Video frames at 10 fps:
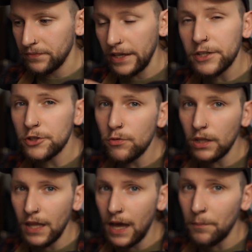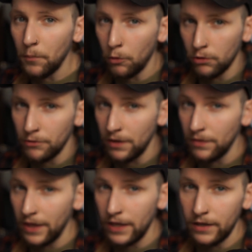they can do a lot more than
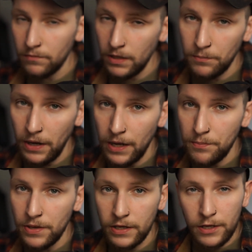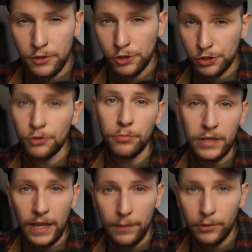they, in my opinion, should
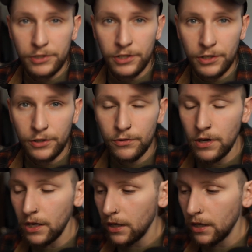be able to do.